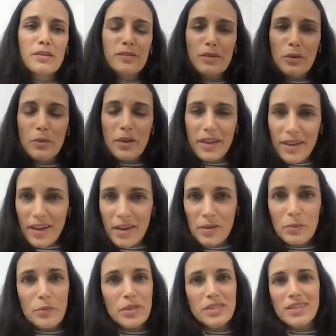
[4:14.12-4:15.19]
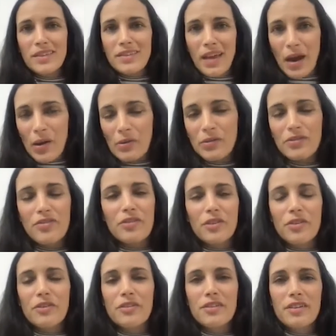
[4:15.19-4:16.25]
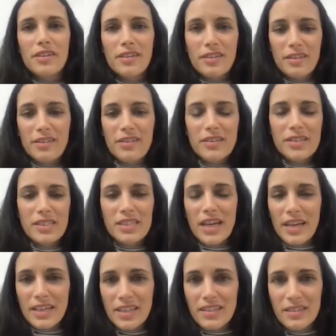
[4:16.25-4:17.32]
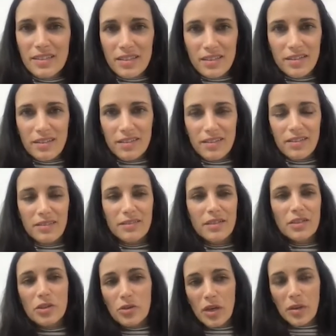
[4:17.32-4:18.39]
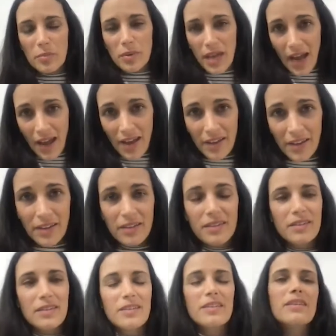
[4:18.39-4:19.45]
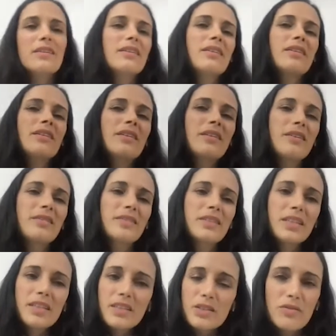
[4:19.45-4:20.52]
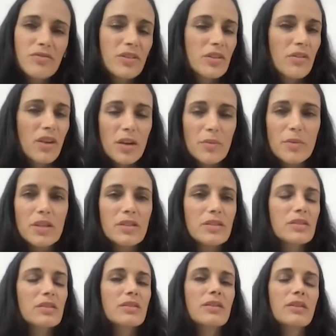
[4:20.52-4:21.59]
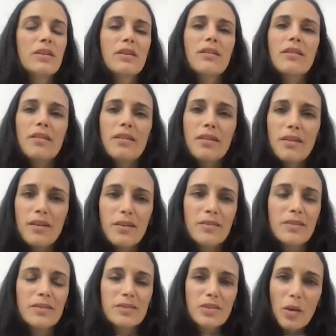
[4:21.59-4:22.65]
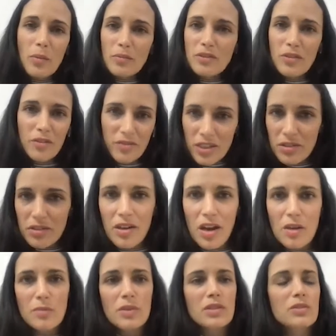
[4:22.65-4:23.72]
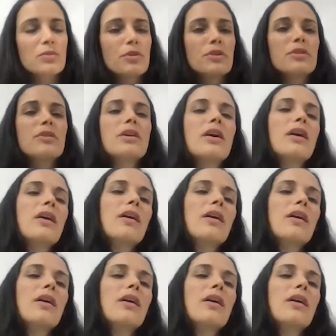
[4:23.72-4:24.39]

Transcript: So again, we sat down for designing the new API. The list of requirements, some of the requirements were